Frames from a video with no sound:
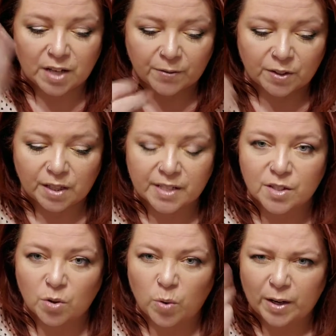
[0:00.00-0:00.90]
Everything
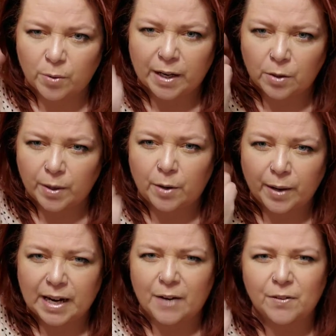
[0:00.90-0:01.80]
is quick, quick, quick,
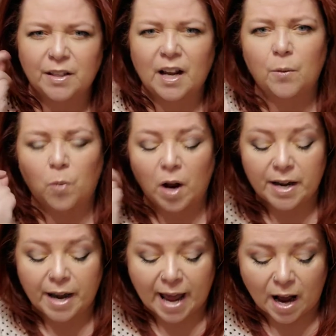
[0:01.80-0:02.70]
quick. Everything I
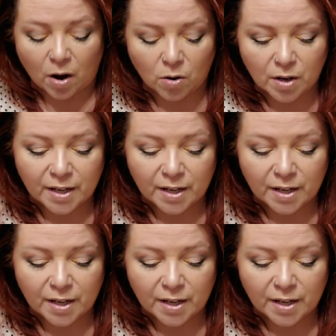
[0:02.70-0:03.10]
want now.